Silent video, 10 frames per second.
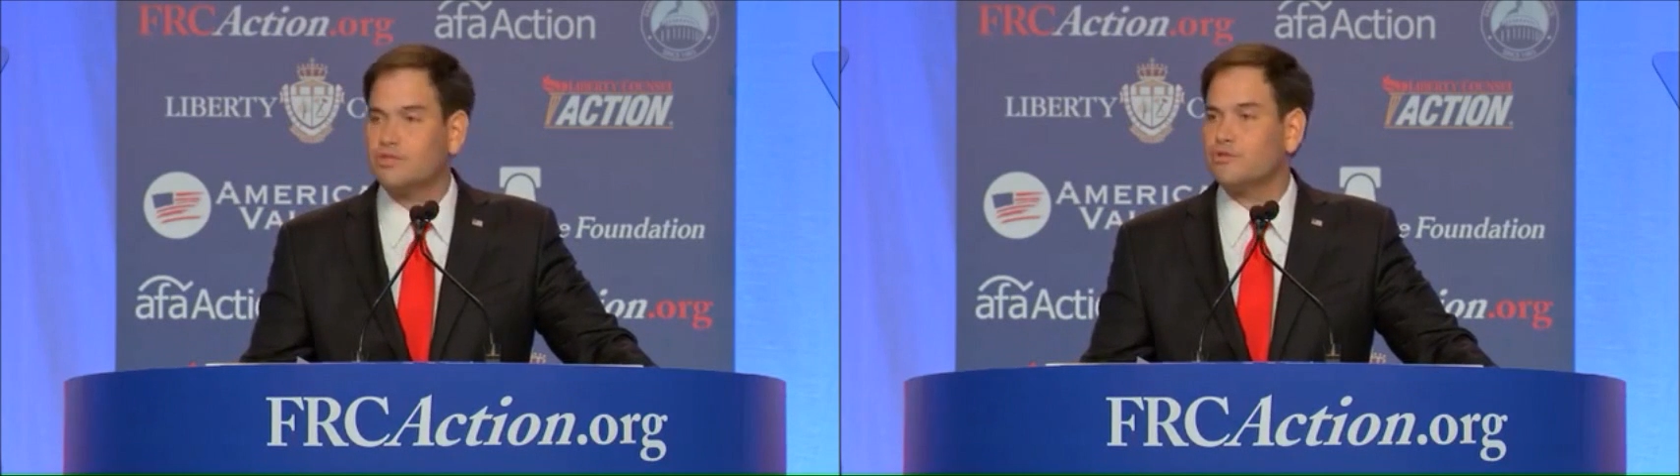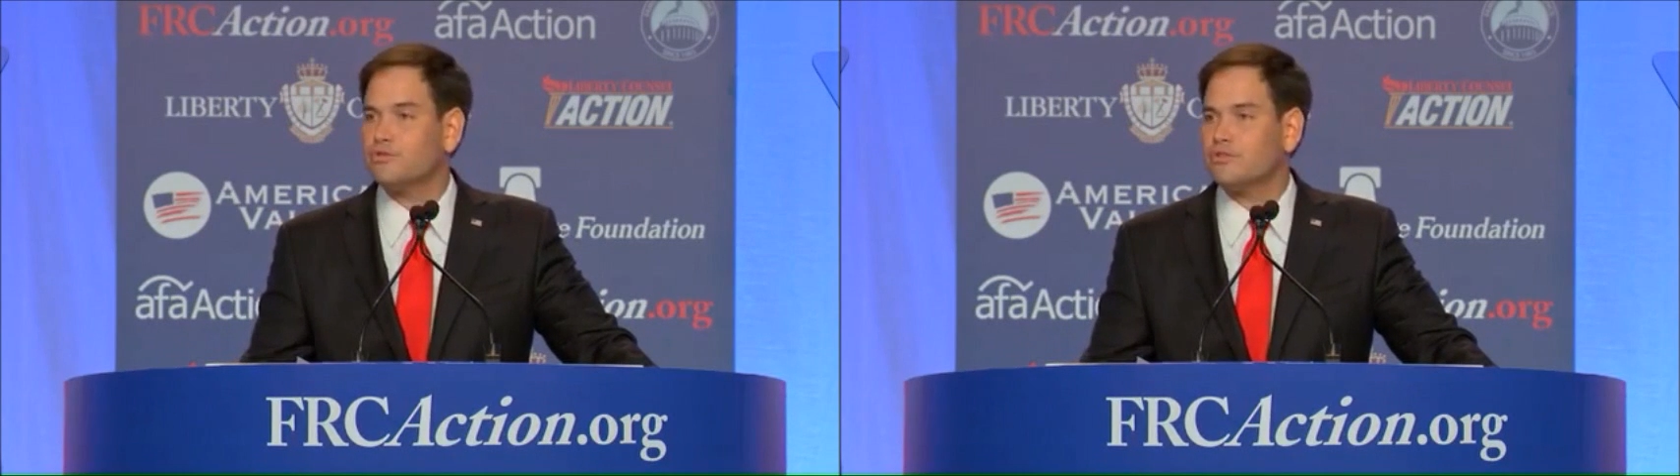
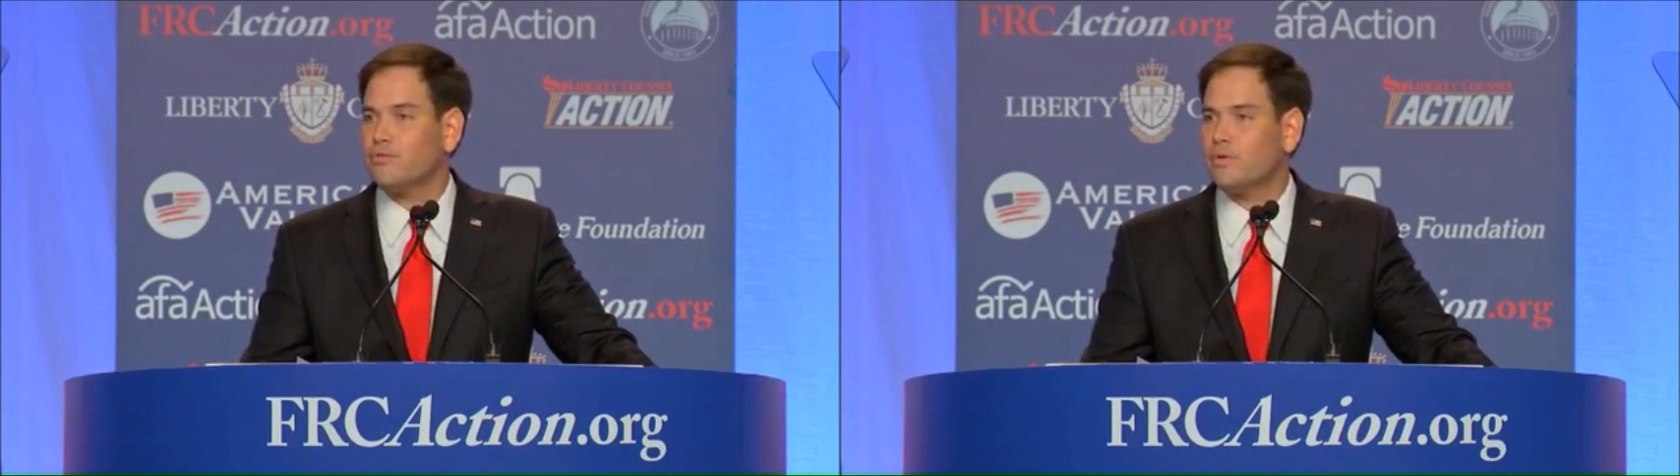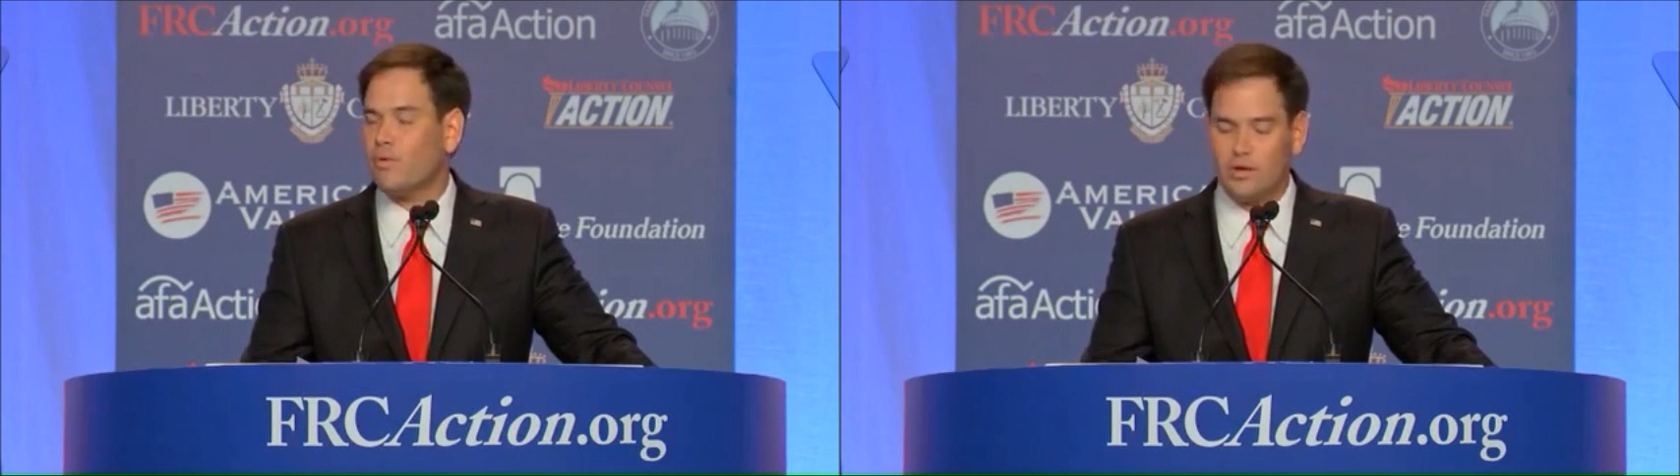issues if
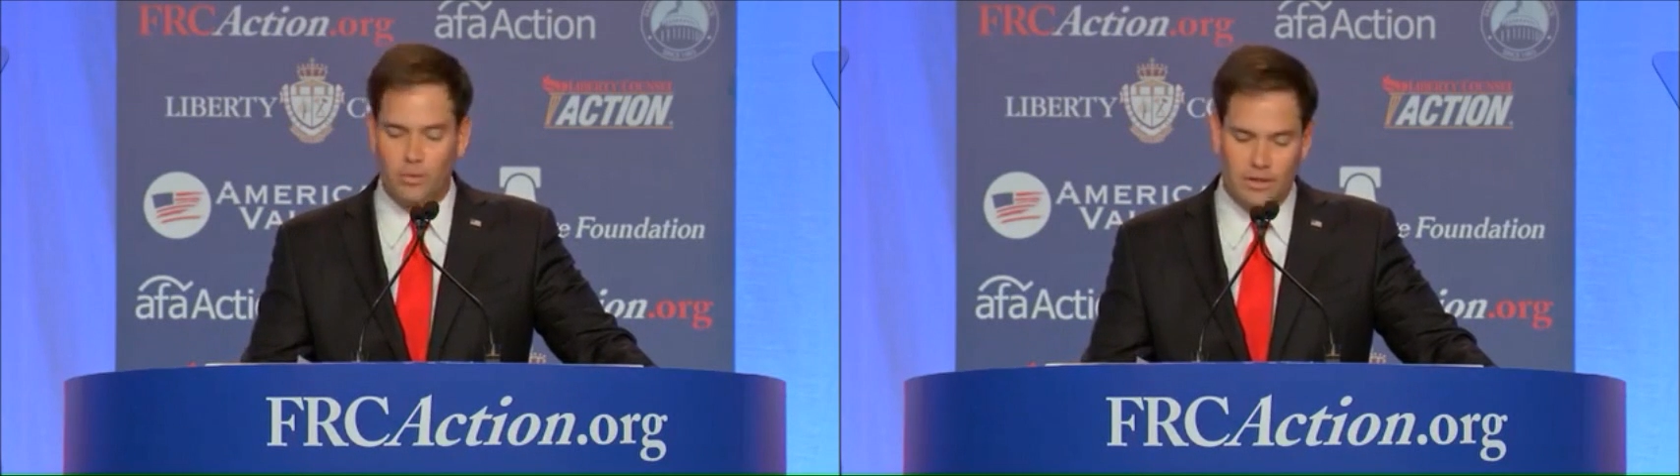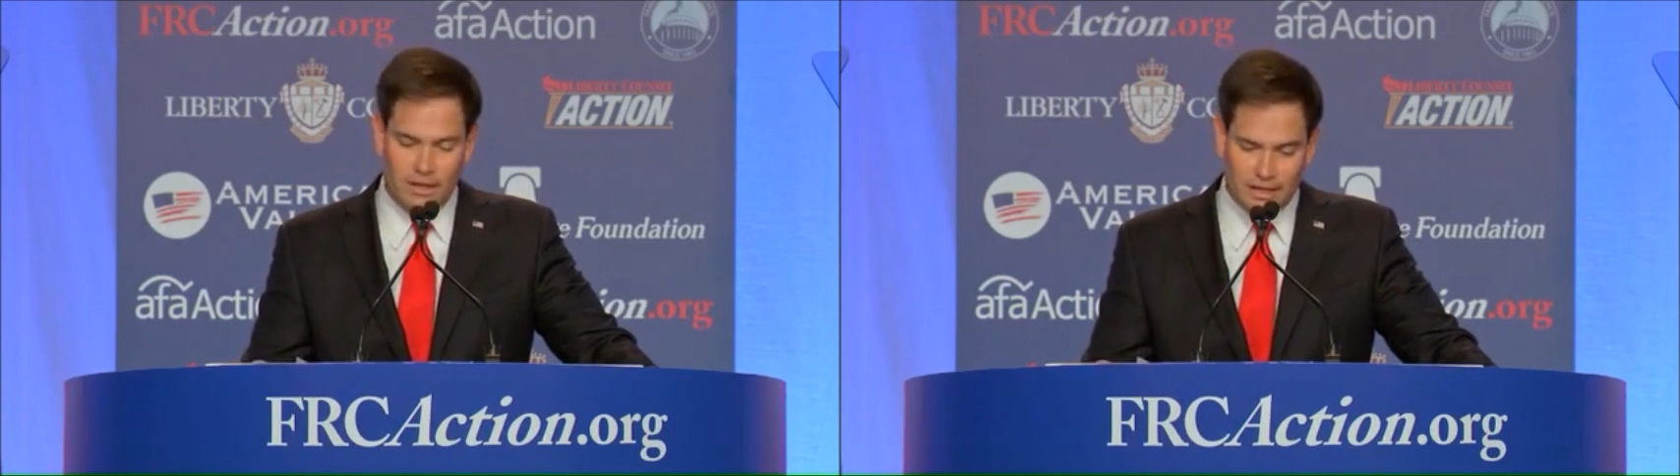we want
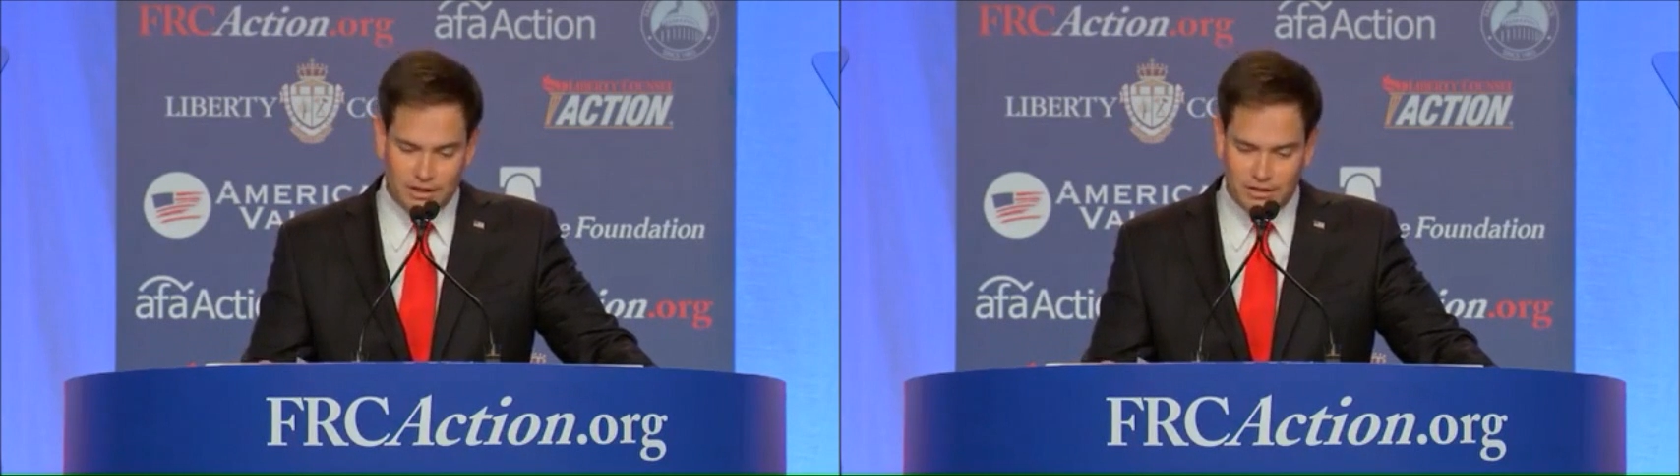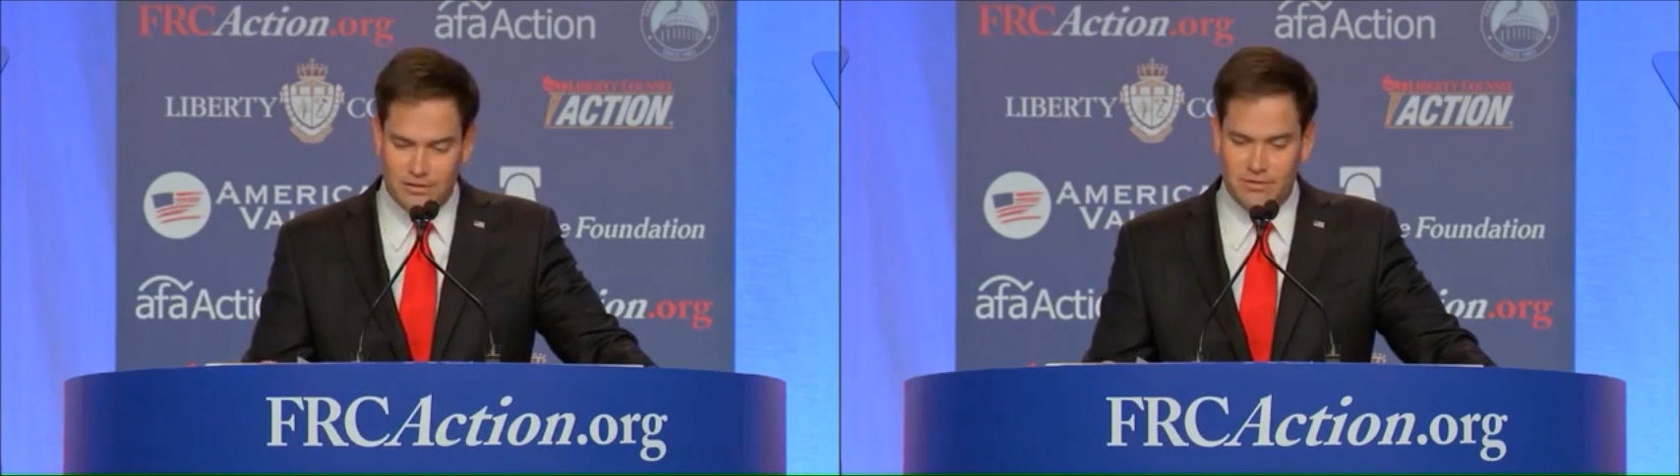to win
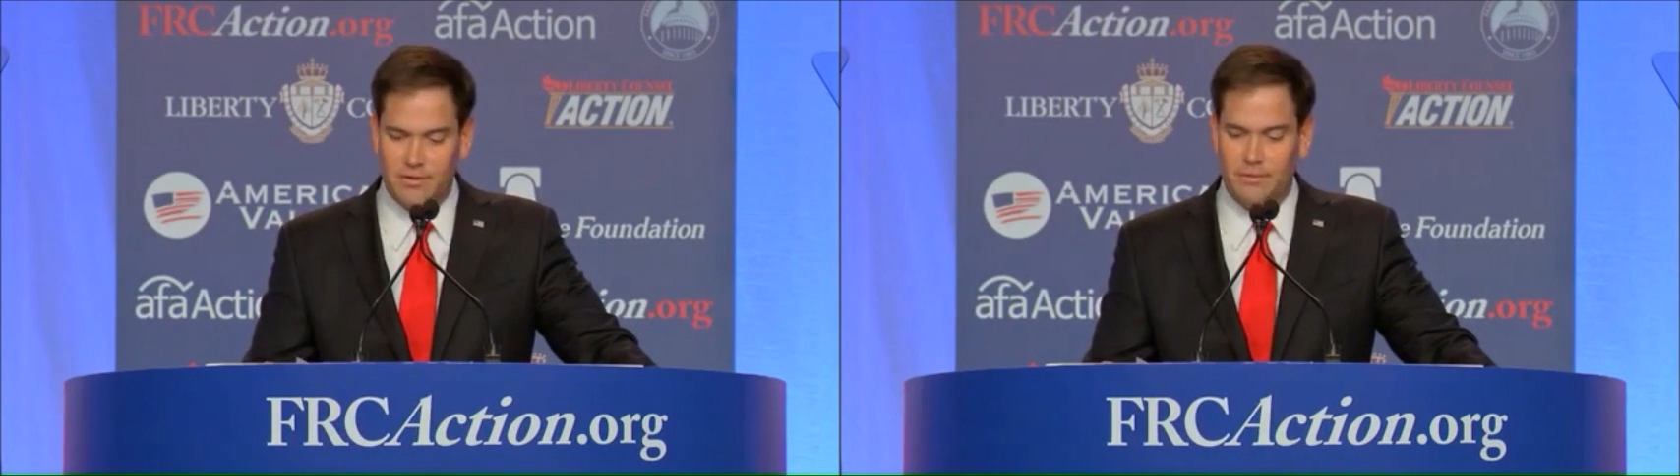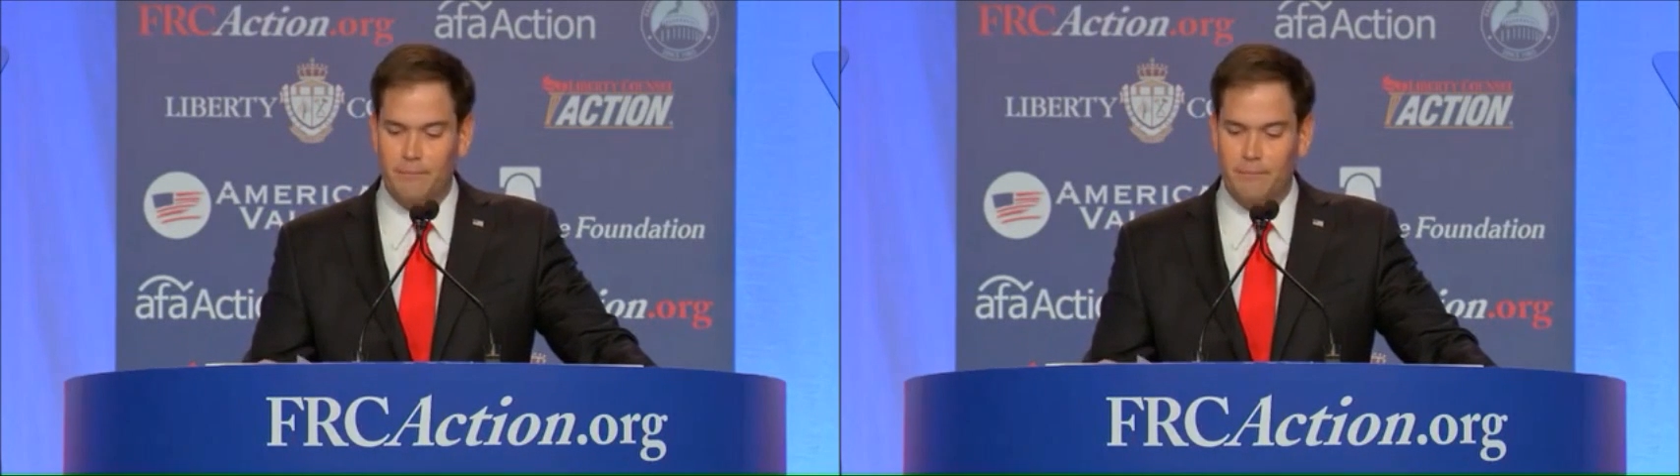elections.